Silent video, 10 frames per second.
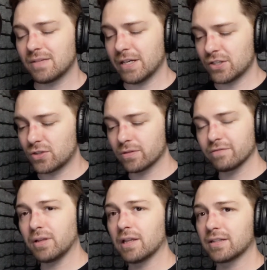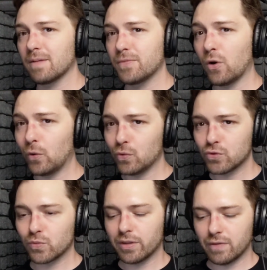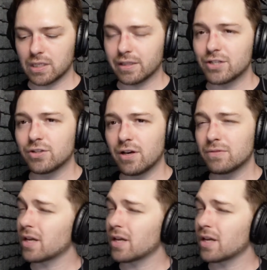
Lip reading: I just sort of plugged up the holes where the ventilation goes.